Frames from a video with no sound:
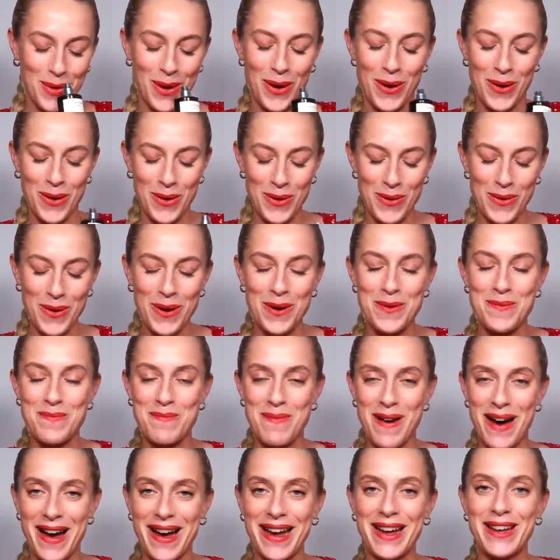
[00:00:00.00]
Oh
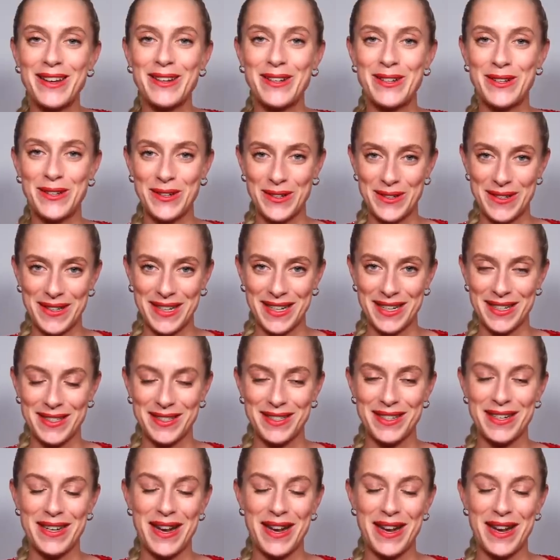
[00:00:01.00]
my goodness.